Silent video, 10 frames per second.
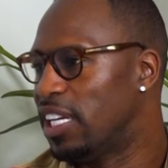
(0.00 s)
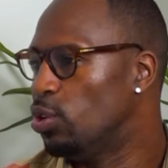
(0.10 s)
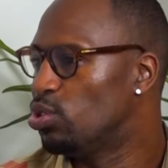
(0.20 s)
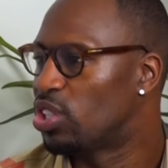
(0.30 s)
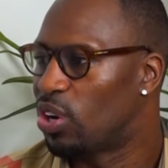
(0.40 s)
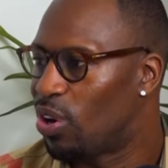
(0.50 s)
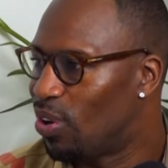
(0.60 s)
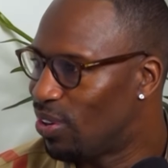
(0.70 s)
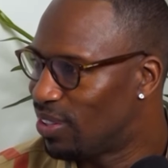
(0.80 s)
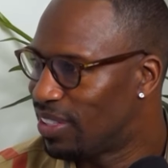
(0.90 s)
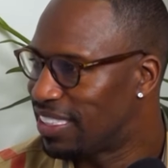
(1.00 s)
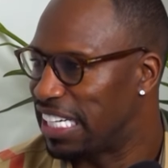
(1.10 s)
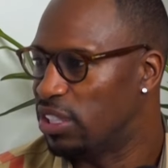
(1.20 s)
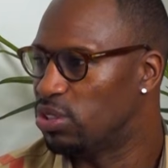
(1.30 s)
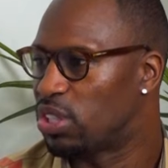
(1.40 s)
They lose it all. Yeah,
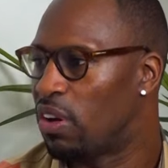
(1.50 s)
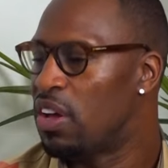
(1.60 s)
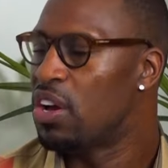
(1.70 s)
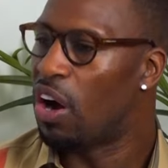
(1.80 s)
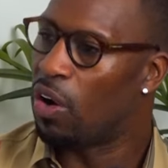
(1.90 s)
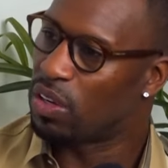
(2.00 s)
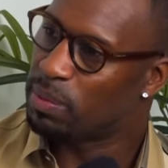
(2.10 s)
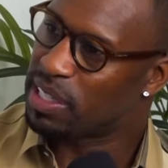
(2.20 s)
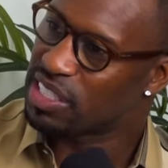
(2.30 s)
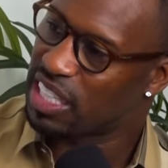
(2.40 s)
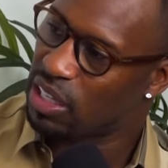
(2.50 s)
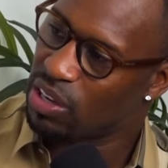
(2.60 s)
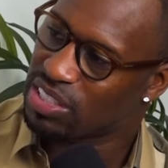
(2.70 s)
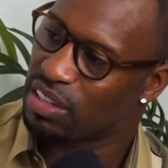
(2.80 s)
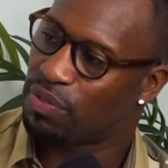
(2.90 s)
they lose it all only because they
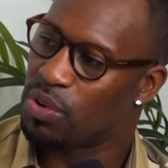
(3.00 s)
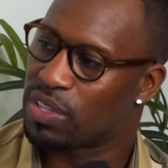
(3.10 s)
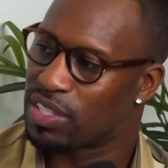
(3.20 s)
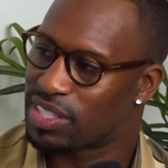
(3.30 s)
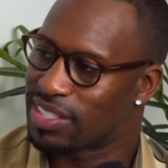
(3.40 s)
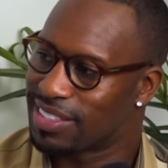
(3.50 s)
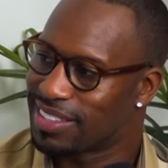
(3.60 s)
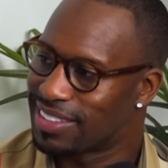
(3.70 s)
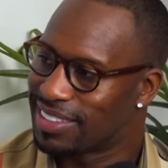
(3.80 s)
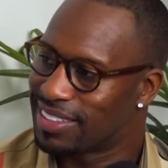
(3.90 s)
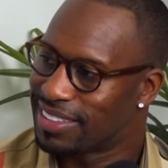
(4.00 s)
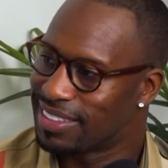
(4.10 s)
lost their focus. Mm.